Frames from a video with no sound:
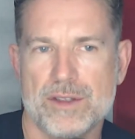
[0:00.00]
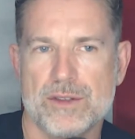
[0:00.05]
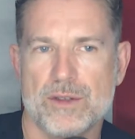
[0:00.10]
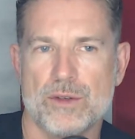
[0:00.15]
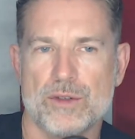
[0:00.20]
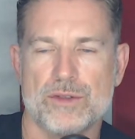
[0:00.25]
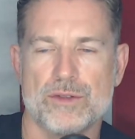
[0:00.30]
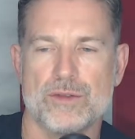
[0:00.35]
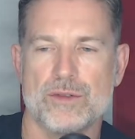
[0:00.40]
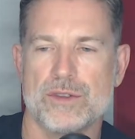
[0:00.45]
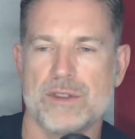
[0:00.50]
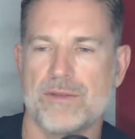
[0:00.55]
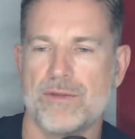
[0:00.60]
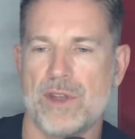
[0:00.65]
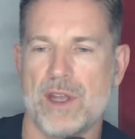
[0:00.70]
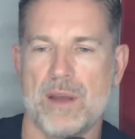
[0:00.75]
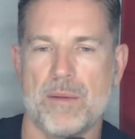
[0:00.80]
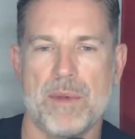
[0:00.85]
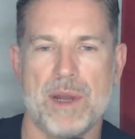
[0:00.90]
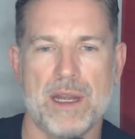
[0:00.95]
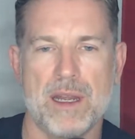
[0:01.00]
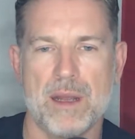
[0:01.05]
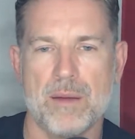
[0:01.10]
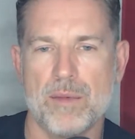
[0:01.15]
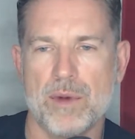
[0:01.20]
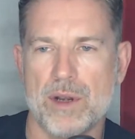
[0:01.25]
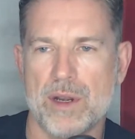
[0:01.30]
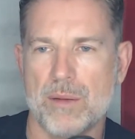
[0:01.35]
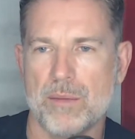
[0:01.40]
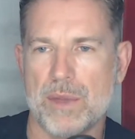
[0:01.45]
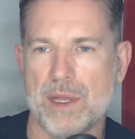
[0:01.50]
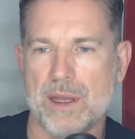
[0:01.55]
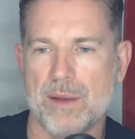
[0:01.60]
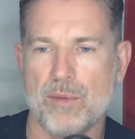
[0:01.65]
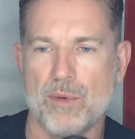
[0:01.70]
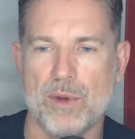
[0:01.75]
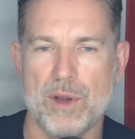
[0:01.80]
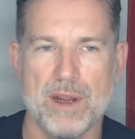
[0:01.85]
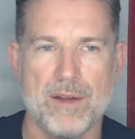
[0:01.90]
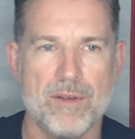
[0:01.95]
socials. If you have my number, hit me
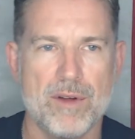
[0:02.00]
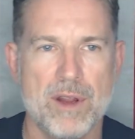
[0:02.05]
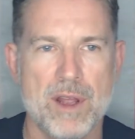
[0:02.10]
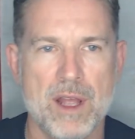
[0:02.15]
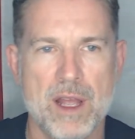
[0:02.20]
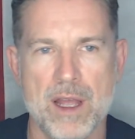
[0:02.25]
up, whatever.